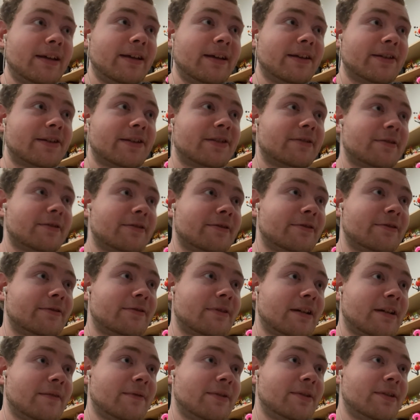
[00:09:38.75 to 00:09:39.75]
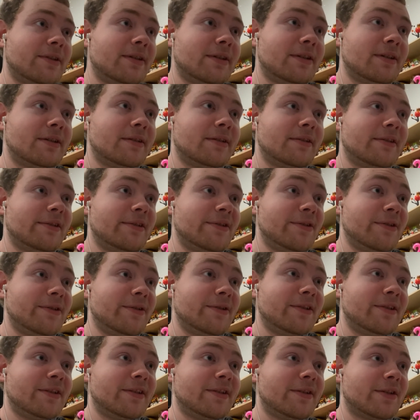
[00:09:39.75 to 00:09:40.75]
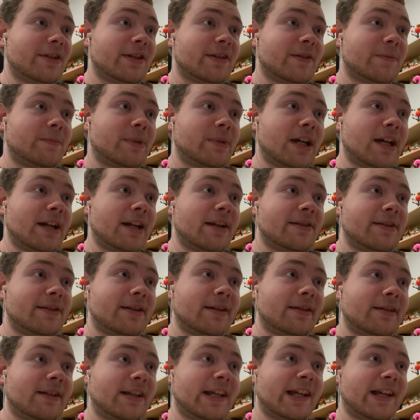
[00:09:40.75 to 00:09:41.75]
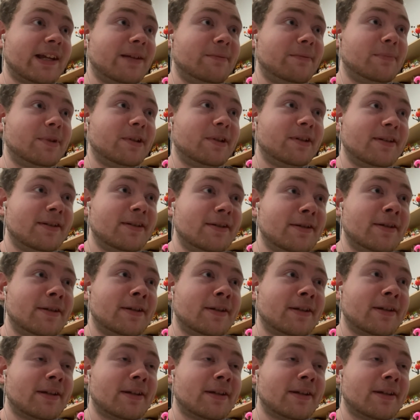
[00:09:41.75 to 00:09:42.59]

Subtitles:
So everything in here is as bad as it can be,